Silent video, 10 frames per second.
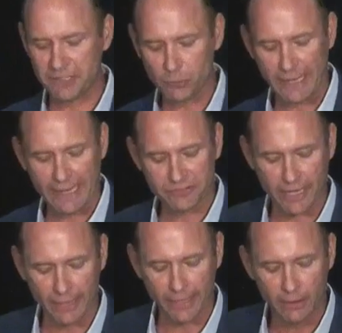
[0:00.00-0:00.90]
way out
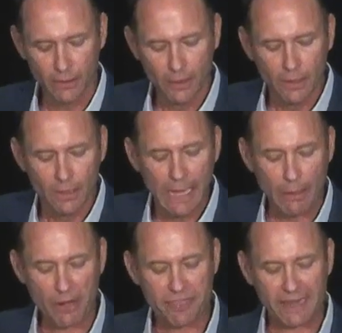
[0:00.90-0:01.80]
tonight. I
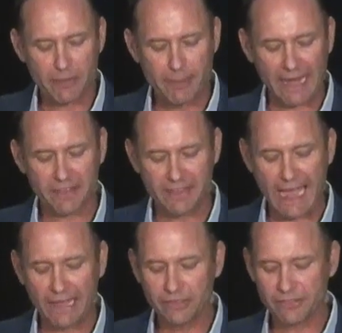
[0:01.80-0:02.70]
want to thank the Bank of the
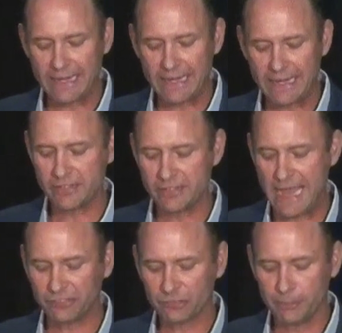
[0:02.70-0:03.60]
Islands and Edison
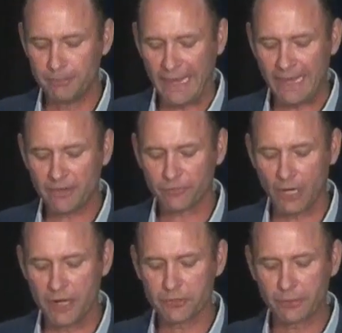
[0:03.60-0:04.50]
National Bank for
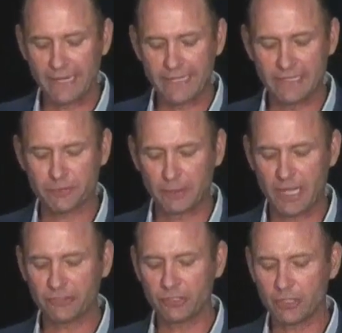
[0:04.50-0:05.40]
underwriting its
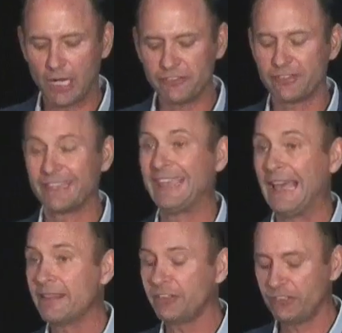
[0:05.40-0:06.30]
production costs
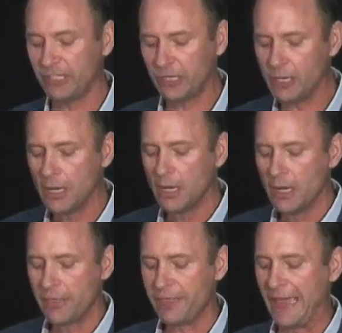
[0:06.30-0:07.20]
again this year.
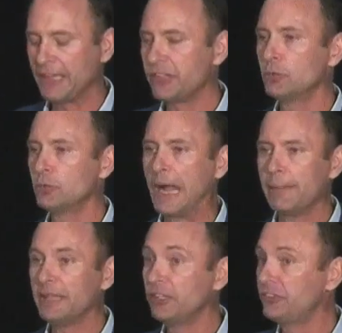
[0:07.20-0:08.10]
Thank you,
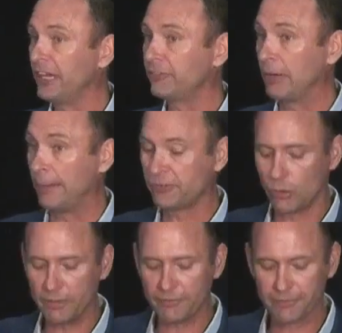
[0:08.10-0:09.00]
Robbie and Jeff Repstorff.